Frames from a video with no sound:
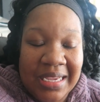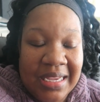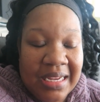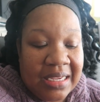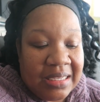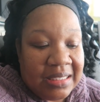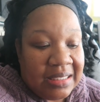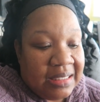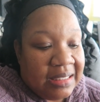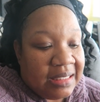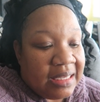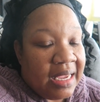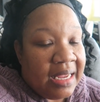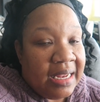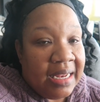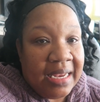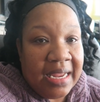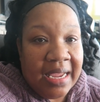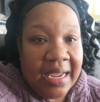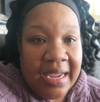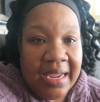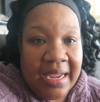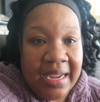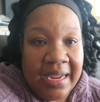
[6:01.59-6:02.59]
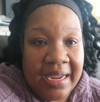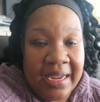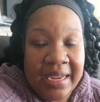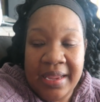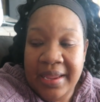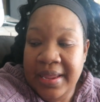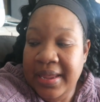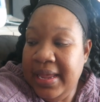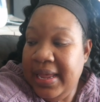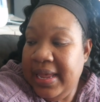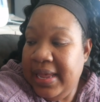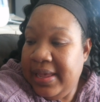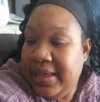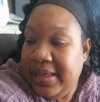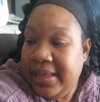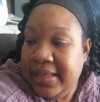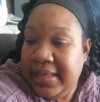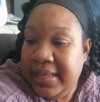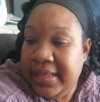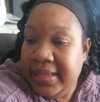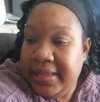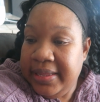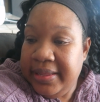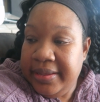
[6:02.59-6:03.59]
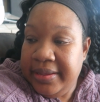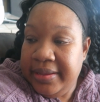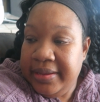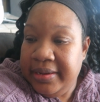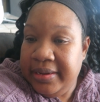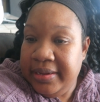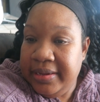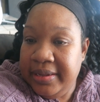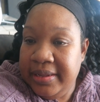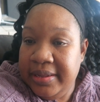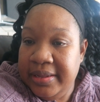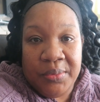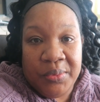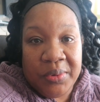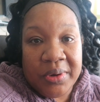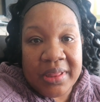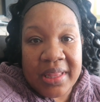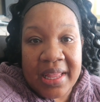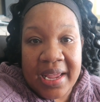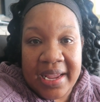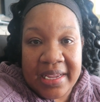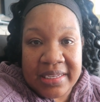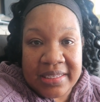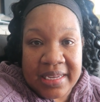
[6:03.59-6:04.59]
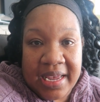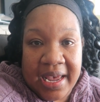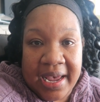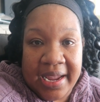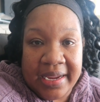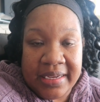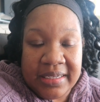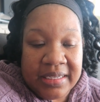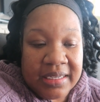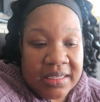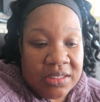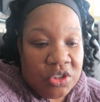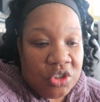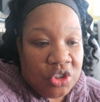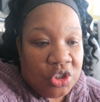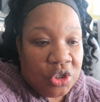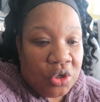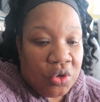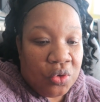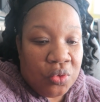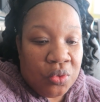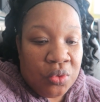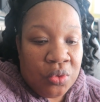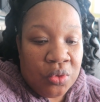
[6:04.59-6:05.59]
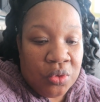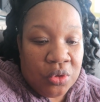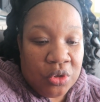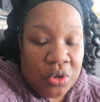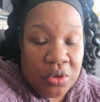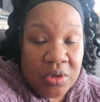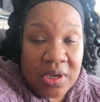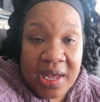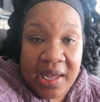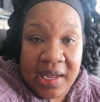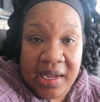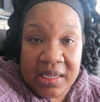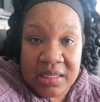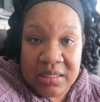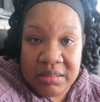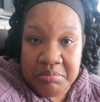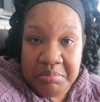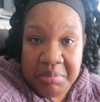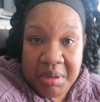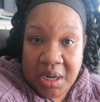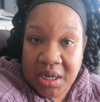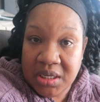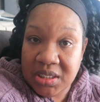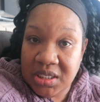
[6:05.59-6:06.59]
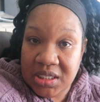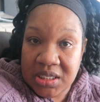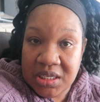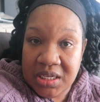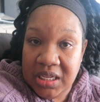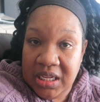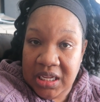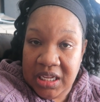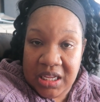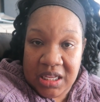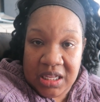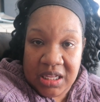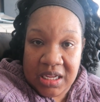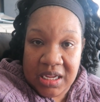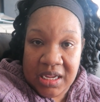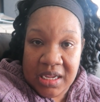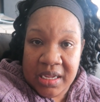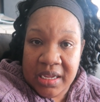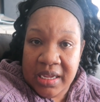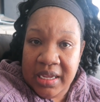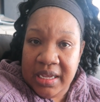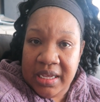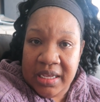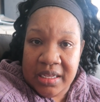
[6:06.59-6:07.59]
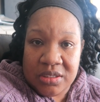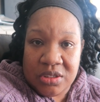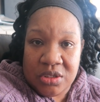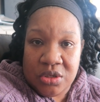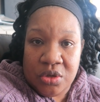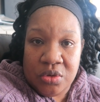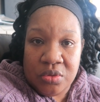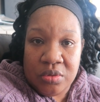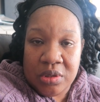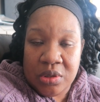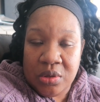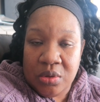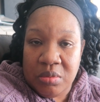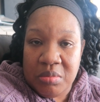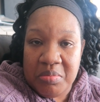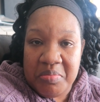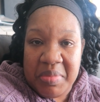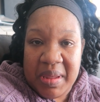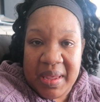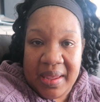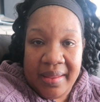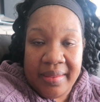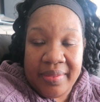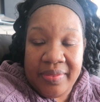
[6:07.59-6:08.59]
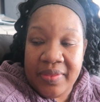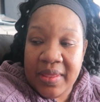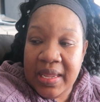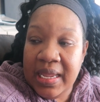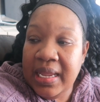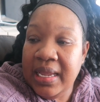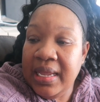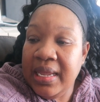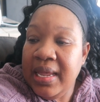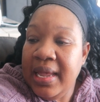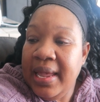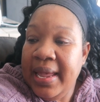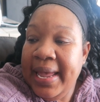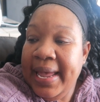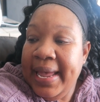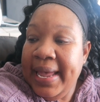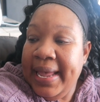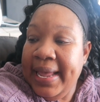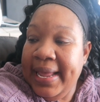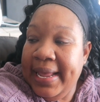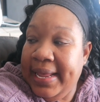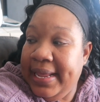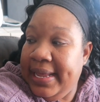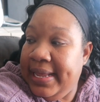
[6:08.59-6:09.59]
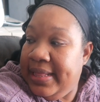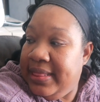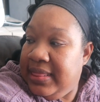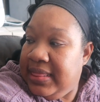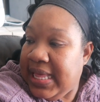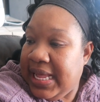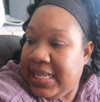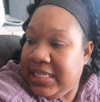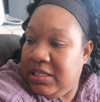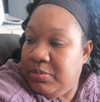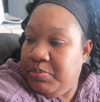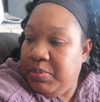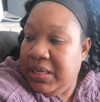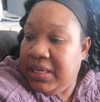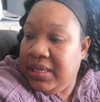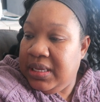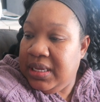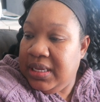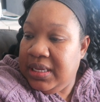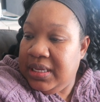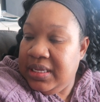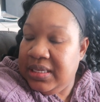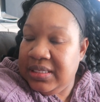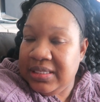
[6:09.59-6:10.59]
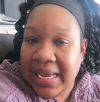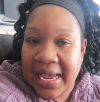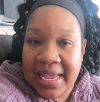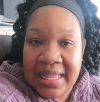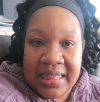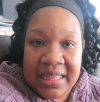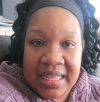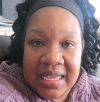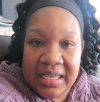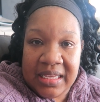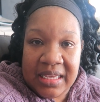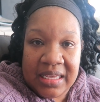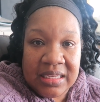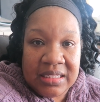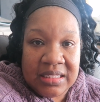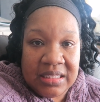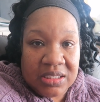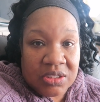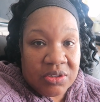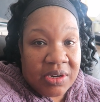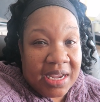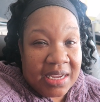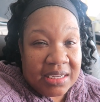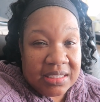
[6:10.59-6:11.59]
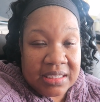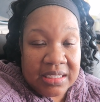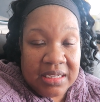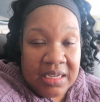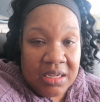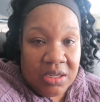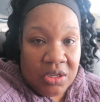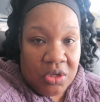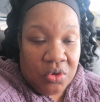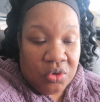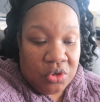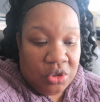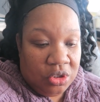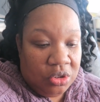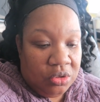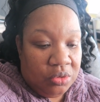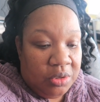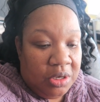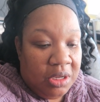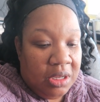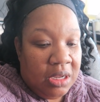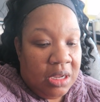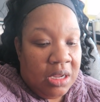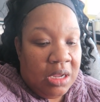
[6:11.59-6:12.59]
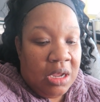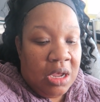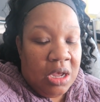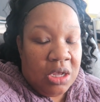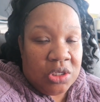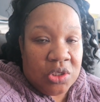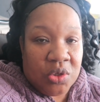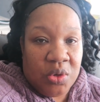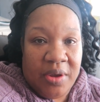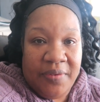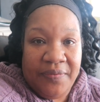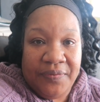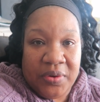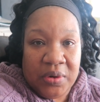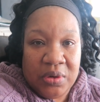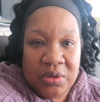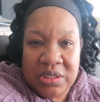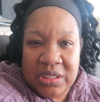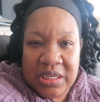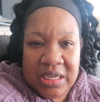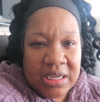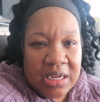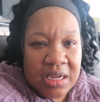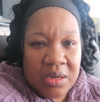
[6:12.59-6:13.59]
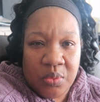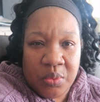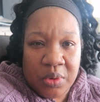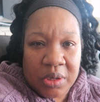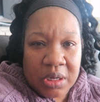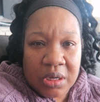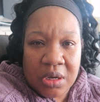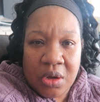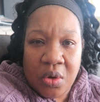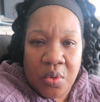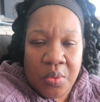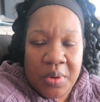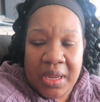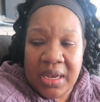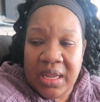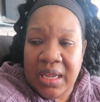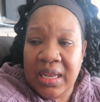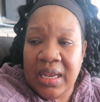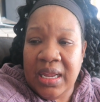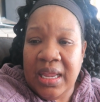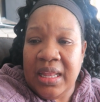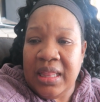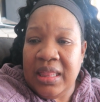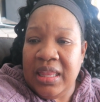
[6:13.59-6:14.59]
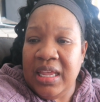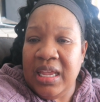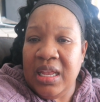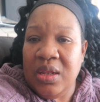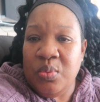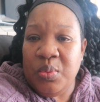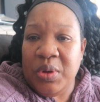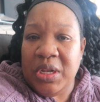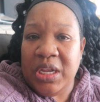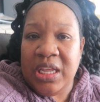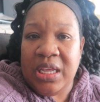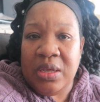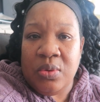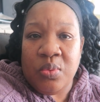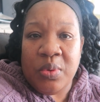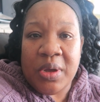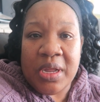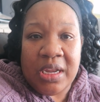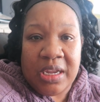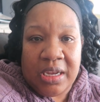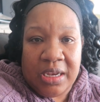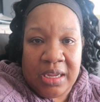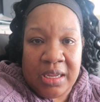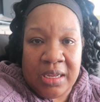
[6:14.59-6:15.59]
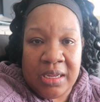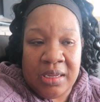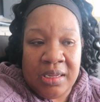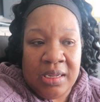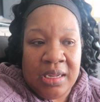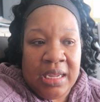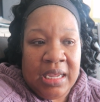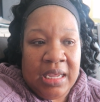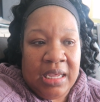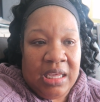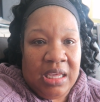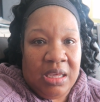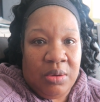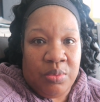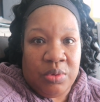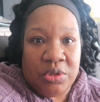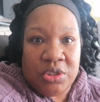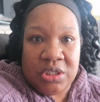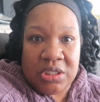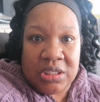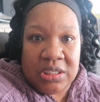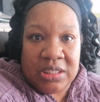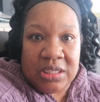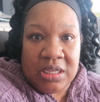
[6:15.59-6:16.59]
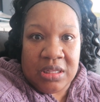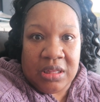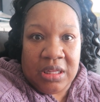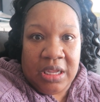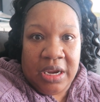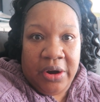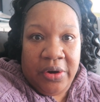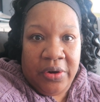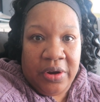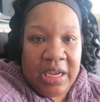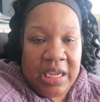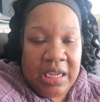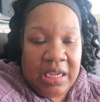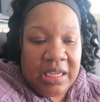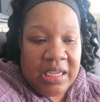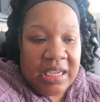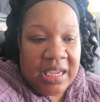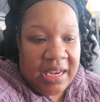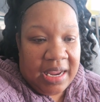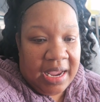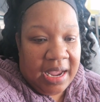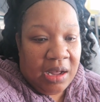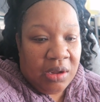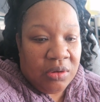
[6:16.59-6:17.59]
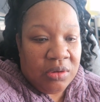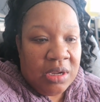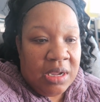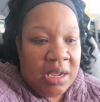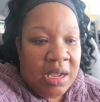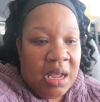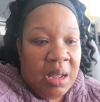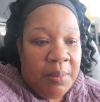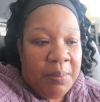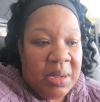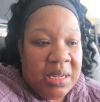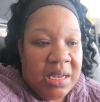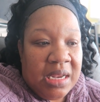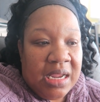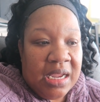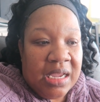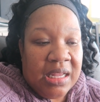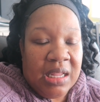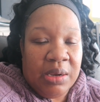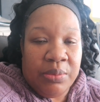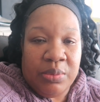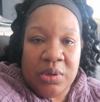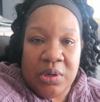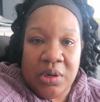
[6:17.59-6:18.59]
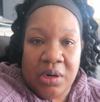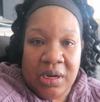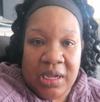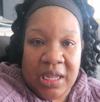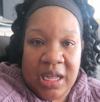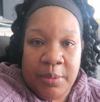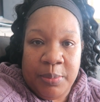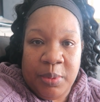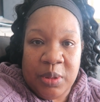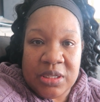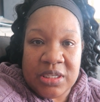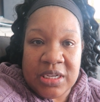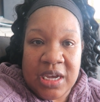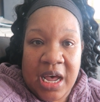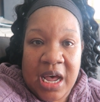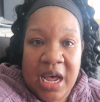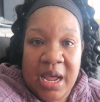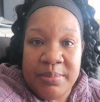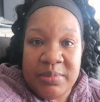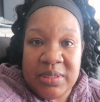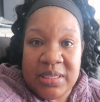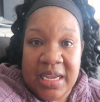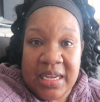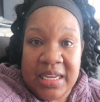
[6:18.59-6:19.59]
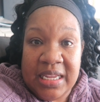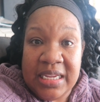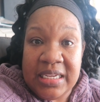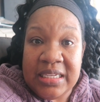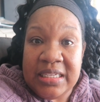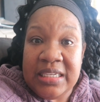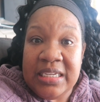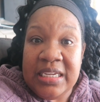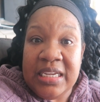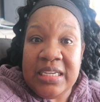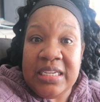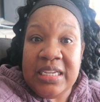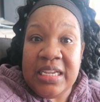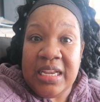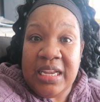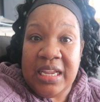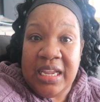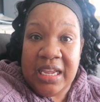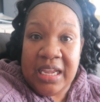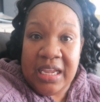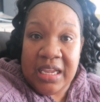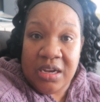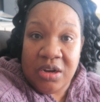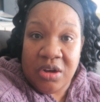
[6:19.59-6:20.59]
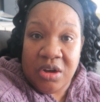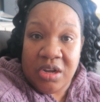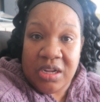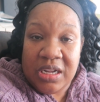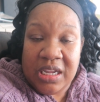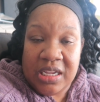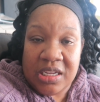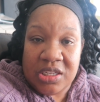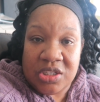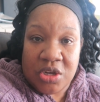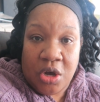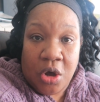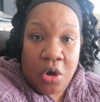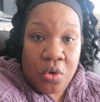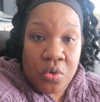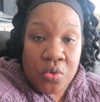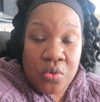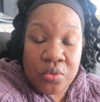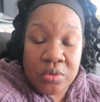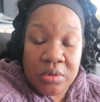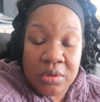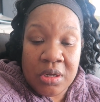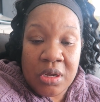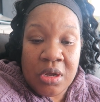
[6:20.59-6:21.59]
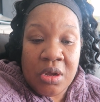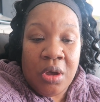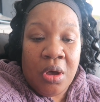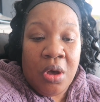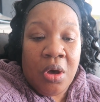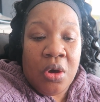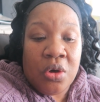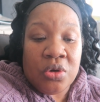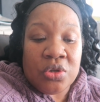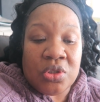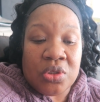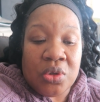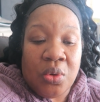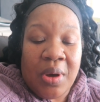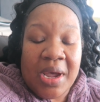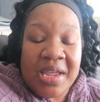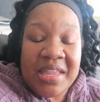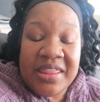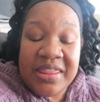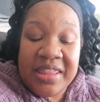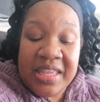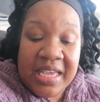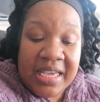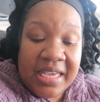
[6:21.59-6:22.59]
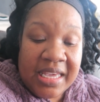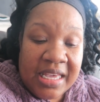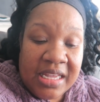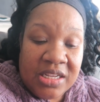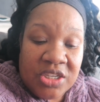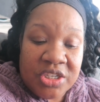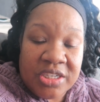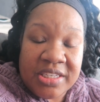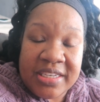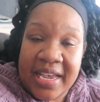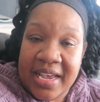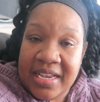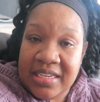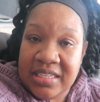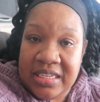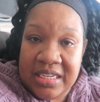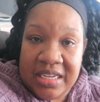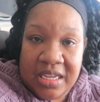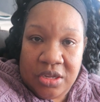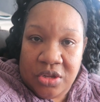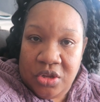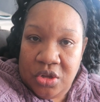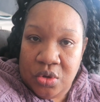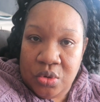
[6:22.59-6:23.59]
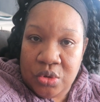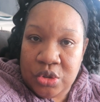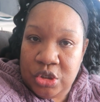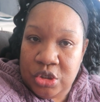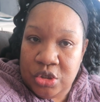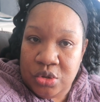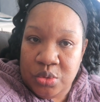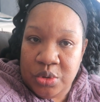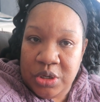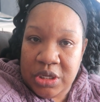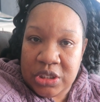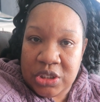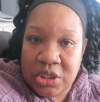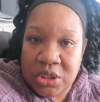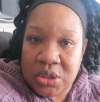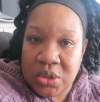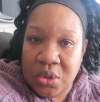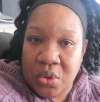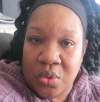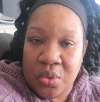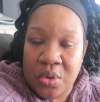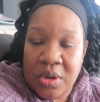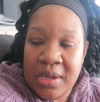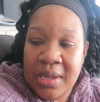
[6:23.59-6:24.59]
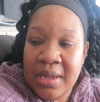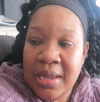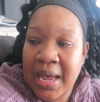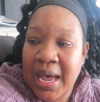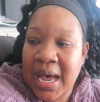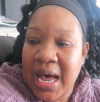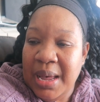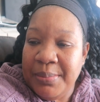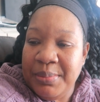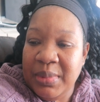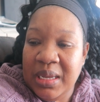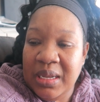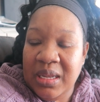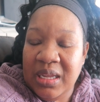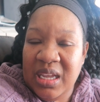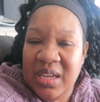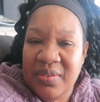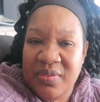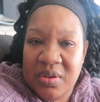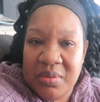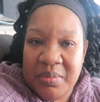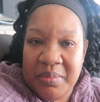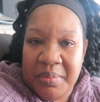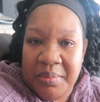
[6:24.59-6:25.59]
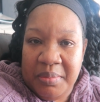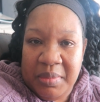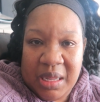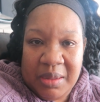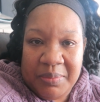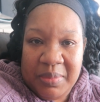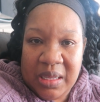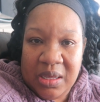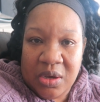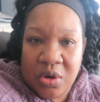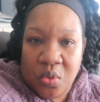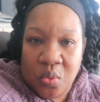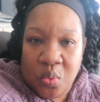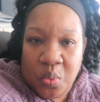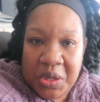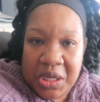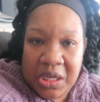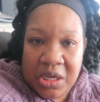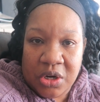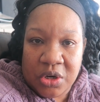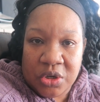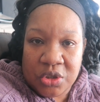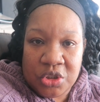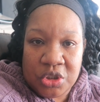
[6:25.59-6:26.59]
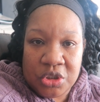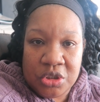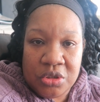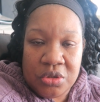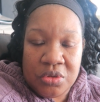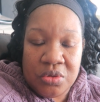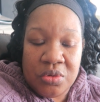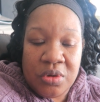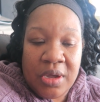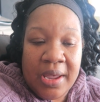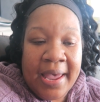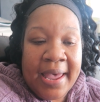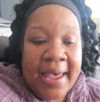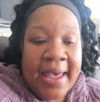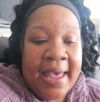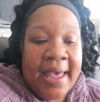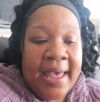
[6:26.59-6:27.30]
It is Sunday and I realized I didn't show you guys Boston in his new little bed thing. And that's because I think he still has to get used to it. So at first he didn't want to go in it. And then when he went in it, he would just sit there and he'd get out. But then there were a couple of times that he did get in on his own. So I think he just has to get used to it. So I'm going to give him maybe a week or two.